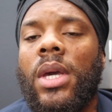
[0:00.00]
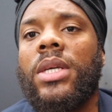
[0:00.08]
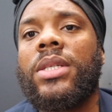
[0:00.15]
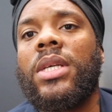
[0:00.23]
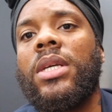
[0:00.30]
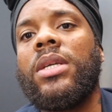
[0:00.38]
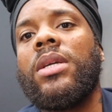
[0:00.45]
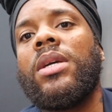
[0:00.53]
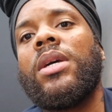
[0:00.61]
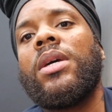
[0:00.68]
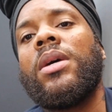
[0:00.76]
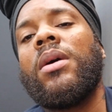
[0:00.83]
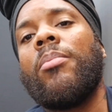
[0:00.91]
See,
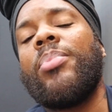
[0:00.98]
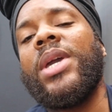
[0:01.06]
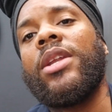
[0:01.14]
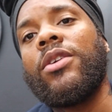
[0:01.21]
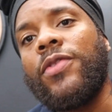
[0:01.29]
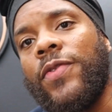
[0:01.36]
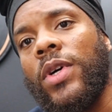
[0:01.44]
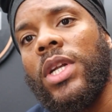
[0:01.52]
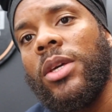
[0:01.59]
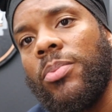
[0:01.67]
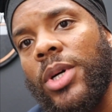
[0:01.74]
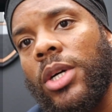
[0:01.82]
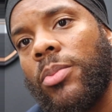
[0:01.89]
being a
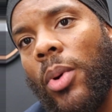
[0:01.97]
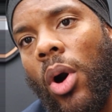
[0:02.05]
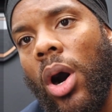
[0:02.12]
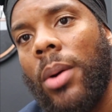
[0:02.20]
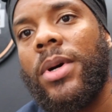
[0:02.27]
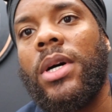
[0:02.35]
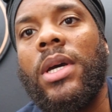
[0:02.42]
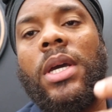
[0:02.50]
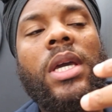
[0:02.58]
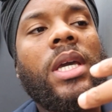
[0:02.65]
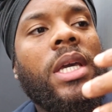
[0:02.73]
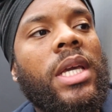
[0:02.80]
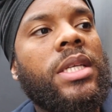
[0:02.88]
fully booked barber
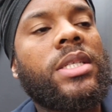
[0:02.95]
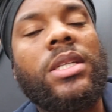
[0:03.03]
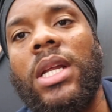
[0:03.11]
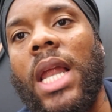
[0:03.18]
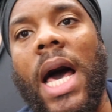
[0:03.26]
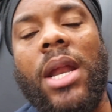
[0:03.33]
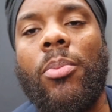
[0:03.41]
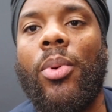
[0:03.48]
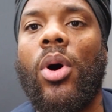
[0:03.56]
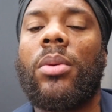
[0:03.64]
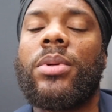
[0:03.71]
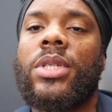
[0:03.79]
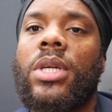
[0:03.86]
isn't a lot of
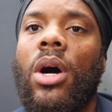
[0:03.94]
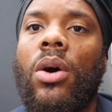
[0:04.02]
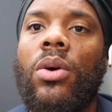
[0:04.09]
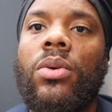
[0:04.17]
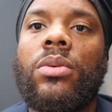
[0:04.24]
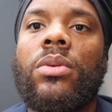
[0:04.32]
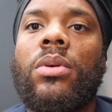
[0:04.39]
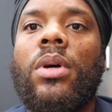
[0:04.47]
barbers' goal.